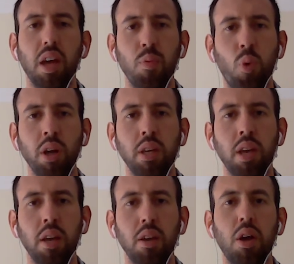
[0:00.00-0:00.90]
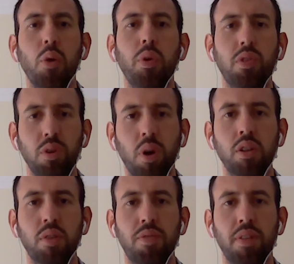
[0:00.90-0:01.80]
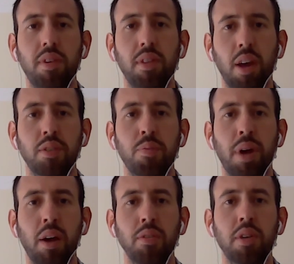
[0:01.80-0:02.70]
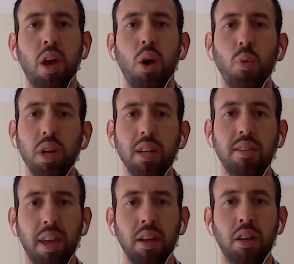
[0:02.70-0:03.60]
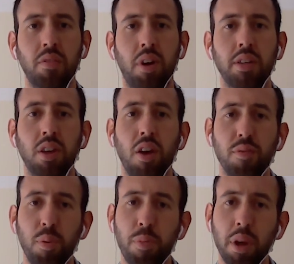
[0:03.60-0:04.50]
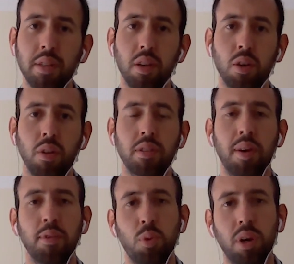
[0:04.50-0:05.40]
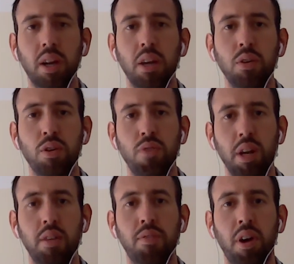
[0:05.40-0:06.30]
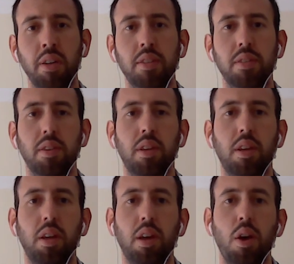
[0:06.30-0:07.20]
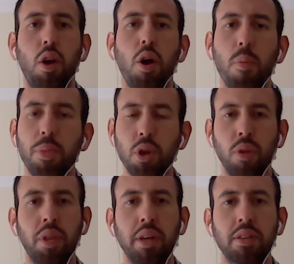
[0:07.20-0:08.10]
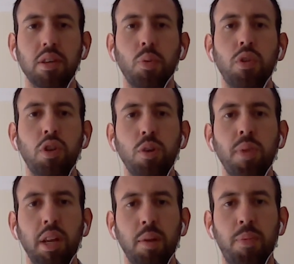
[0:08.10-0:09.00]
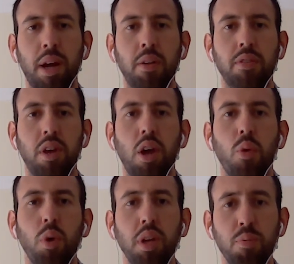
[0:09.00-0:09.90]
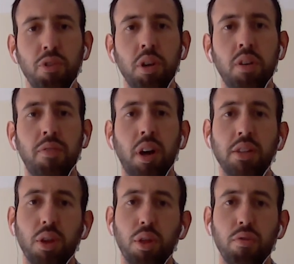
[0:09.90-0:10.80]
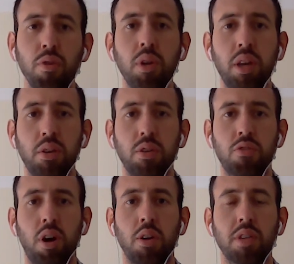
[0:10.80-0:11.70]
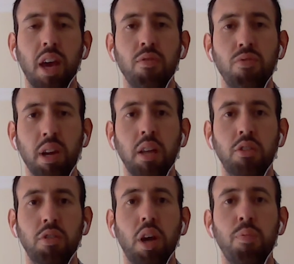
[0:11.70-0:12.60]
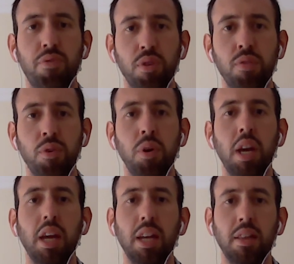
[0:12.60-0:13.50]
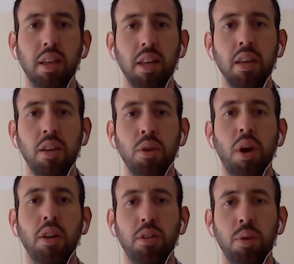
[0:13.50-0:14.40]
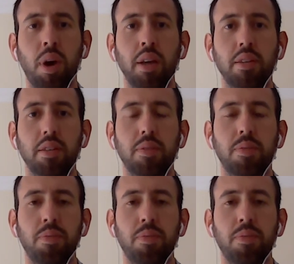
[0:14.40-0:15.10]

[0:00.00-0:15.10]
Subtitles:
In 1 year, with £250,000, we can take a device from a basic concept to a clinical-ready device. Beyond this, with £2 million, we can bring our device through clinical trials and regulatory approval in the EU and US.